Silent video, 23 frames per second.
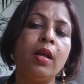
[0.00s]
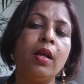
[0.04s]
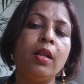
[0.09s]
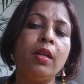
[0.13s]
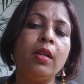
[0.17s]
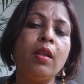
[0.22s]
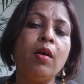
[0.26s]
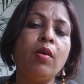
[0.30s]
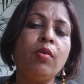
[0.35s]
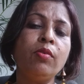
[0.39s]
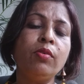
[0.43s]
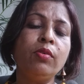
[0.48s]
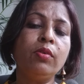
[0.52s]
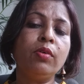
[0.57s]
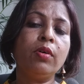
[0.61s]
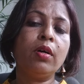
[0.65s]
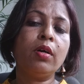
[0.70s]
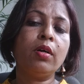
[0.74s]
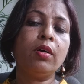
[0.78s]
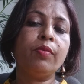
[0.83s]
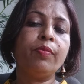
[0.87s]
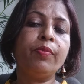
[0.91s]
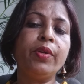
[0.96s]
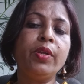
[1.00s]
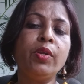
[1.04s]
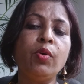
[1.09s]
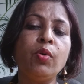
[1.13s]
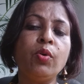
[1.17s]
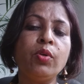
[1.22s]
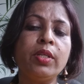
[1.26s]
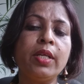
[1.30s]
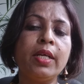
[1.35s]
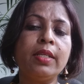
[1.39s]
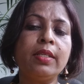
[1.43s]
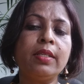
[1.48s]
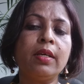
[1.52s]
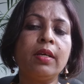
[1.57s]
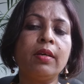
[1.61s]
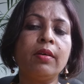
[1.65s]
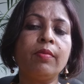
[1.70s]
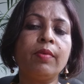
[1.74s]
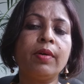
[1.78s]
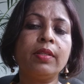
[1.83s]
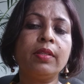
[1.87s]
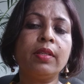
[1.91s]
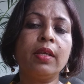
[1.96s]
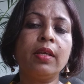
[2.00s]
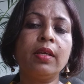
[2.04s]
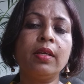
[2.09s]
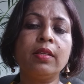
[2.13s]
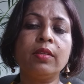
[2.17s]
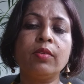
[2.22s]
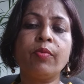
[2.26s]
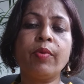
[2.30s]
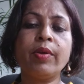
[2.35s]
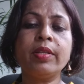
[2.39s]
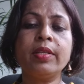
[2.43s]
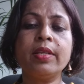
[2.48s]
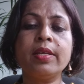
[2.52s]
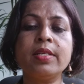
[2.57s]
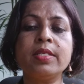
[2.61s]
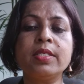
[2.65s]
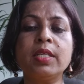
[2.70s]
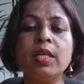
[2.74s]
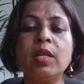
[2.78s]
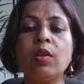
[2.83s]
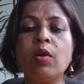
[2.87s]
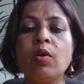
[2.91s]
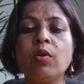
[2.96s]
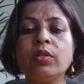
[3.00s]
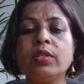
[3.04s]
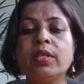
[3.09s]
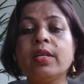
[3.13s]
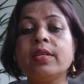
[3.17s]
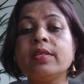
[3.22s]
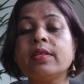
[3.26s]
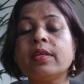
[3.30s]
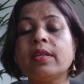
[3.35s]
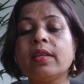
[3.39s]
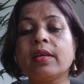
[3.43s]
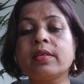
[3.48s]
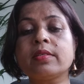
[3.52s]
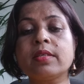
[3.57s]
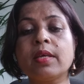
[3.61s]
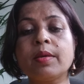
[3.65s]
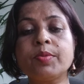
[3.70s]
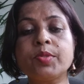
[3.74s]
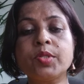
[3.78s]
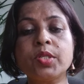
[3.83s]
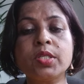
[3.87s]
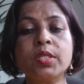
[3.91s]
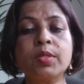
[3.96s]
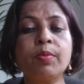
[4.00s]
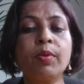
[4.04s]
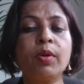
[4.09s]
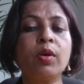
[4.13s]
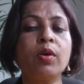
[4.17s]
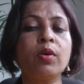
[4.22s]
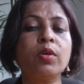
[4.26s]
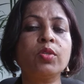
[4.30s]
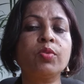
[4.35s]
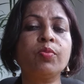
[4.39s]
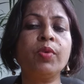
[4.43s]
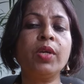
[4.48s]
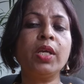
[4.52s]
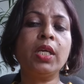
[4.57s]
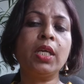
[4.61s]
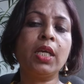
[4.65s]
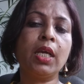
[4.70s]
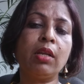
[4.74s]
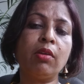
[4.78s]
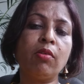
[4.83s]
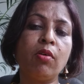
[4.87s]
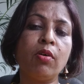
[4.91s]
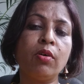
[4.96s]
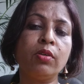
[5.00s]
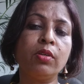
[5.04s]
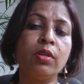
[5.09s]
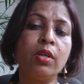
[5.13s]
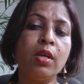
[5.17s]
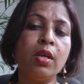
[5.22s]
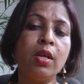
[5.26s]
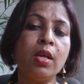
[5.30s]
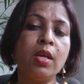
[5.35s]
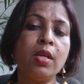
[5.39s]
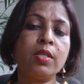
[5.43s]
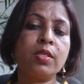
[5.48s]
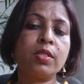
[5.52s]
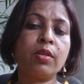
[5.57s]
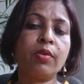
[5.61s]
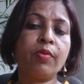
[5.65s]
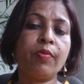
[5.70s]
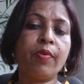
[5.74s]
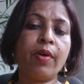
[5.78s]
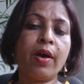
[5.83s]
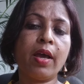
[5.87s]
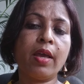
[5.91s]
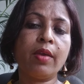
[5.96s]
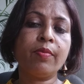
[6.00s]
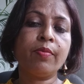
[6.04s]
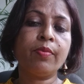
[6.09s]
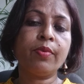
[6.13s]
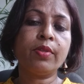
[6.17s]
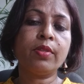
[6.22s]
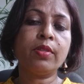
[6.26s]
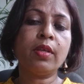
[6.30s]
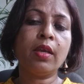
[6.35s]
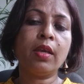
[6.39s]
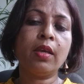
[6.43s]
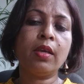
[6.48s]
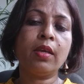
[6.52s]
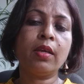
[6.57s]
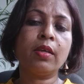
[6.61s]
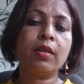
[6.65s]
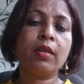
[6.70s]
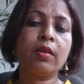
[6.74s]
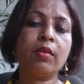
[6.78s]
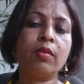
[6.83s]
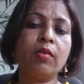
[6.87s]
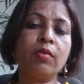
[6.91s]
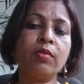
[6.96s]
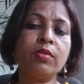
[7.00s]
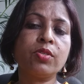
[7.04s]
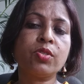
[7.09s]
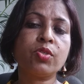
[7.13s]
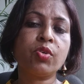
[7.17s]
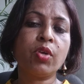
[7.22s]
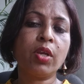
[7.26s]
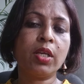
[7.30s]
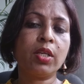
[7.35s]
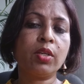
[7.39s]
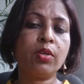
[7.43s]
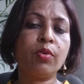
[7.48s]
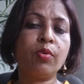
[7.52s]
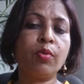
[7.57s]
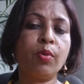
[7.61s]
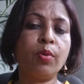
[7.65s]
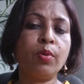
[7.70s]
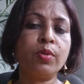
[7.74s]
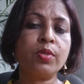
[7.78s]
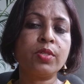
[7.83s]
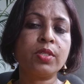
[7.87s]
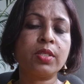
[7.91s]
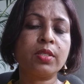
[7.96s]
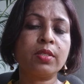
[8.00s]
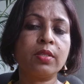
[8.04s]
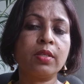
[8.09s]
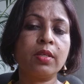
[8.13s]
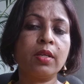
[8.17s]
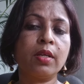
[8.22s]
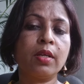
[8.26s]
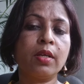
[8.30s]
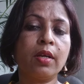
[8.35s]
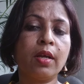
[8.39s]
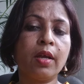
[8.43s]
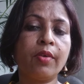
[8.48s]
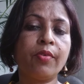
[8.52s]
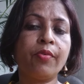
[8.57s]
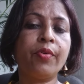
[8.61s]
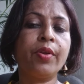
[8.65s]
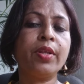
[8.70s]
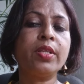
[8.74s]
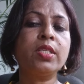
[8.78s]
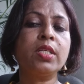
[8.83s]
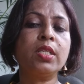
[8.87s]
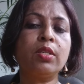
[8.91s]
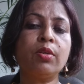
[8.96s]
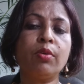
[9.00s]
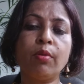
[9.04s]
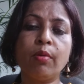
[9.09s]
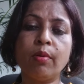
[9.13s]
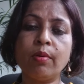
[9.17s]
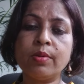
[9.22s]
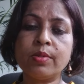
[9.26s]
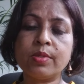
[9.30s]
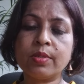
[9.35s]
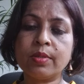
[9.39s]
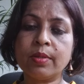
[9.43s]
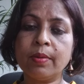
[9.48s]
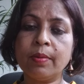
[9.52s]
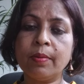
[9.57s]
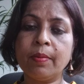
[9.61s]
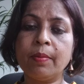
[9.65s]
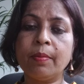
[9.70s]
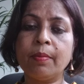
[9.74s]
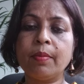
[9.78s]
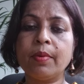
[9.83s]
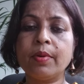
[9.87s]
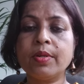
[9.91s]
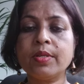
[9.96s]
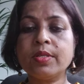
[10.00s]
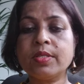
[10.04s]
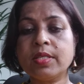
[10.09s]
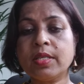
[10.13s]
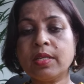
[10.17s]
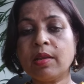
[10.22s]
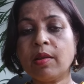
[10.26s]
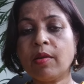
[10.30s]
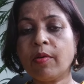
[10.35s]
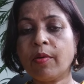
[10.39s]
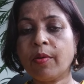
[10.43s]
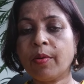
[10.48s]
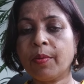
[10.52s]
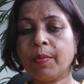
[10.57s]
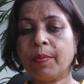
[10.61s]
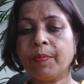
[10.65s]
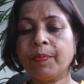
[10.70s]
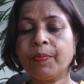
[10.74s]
Now we know that one thing, when there is a law there is an exceptions, because we cannot survive with the strict rules and rigid law.